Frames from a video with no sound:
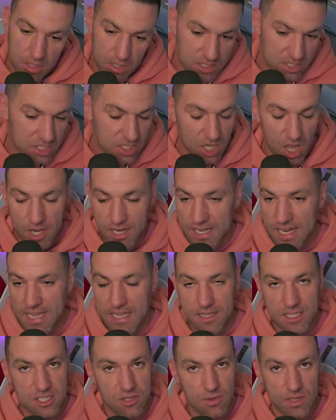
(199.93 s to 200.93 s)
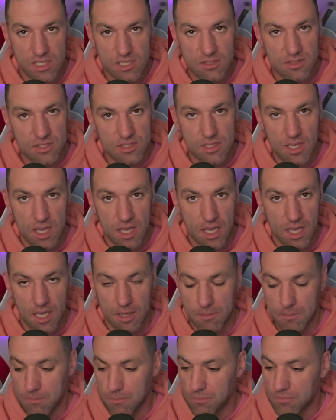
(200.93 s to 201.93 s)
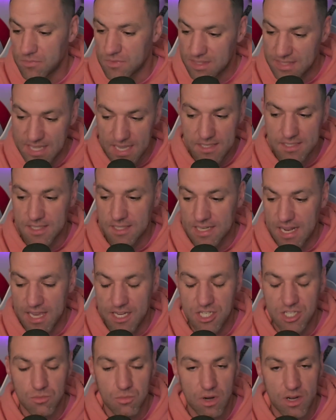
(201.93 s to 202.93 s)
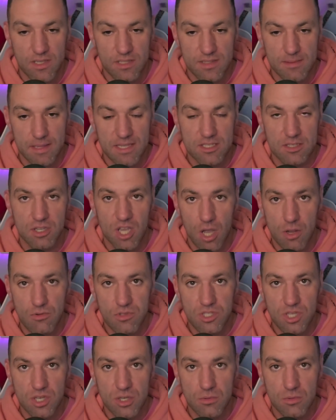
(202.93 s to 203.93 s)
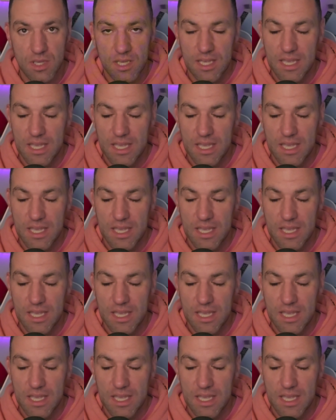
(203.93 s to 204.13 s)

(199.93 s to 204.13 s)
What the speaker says: Slot it into its designation where it's meant to go to,